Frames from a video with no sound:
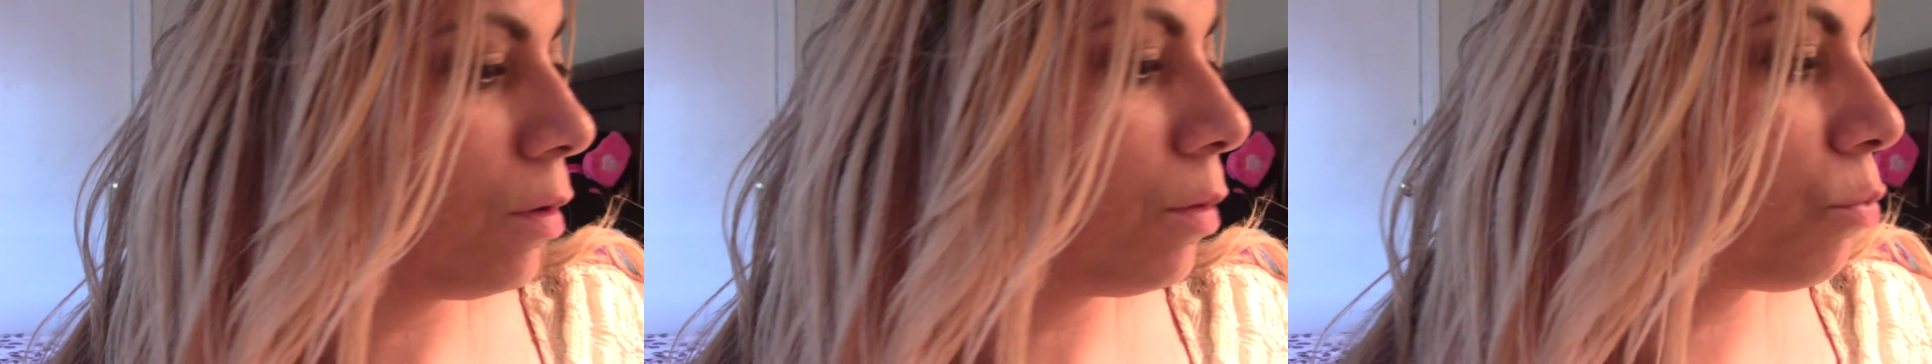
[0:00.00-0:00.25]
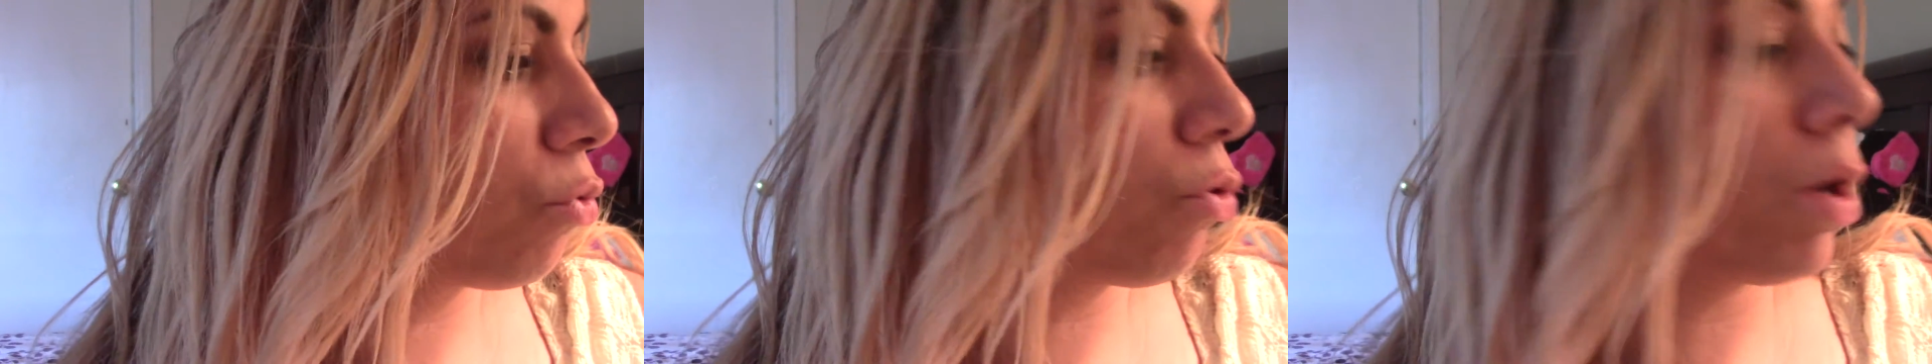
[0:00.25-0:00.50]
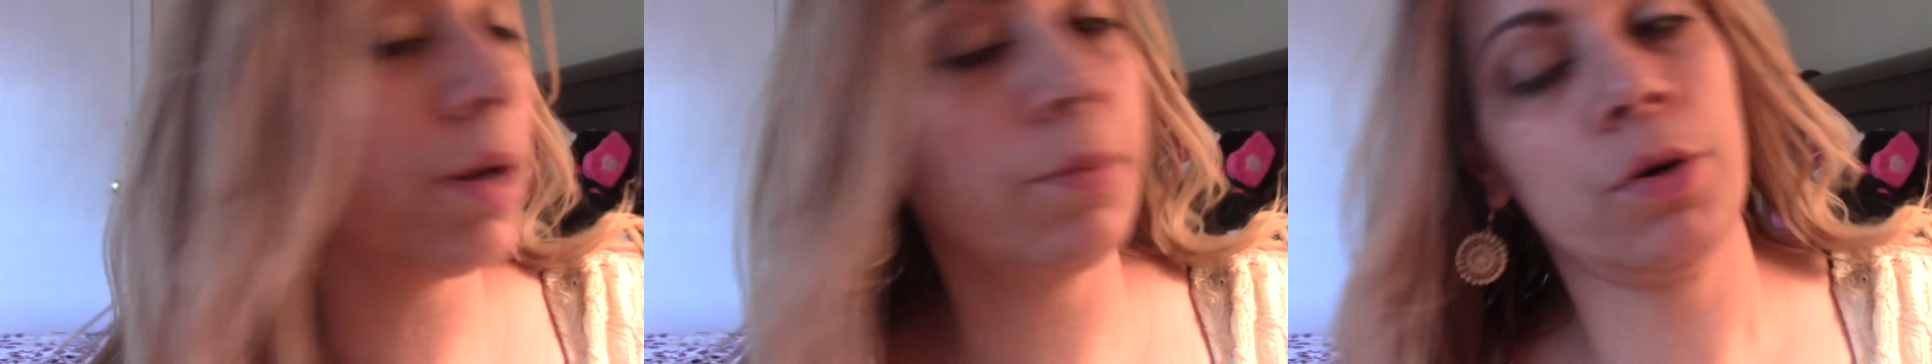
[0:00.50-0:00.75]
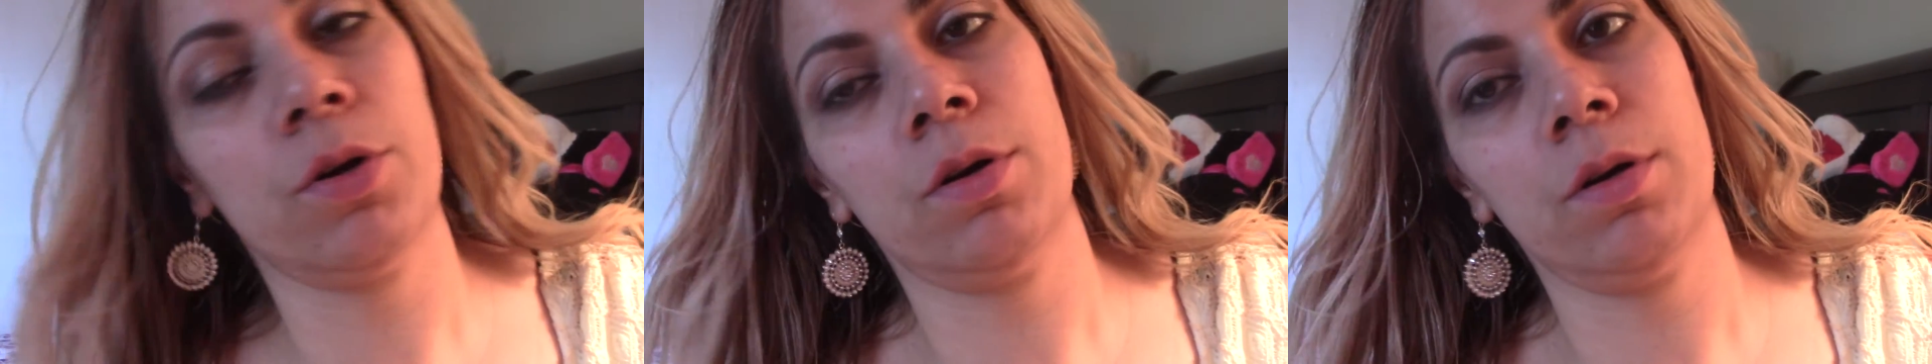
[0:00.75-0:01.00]

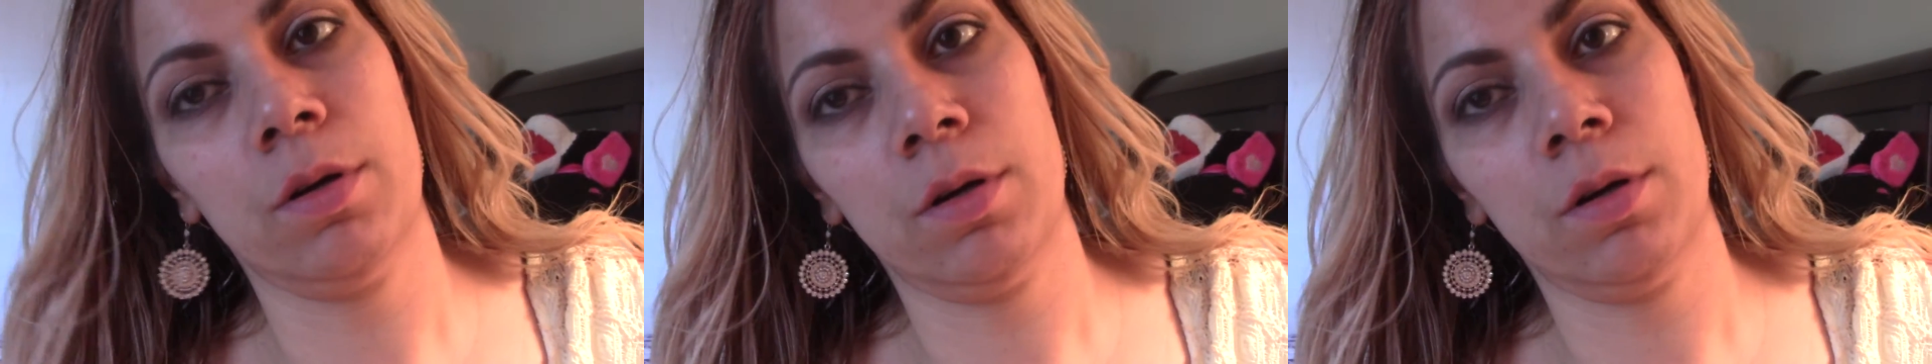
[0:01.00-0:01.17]
primer.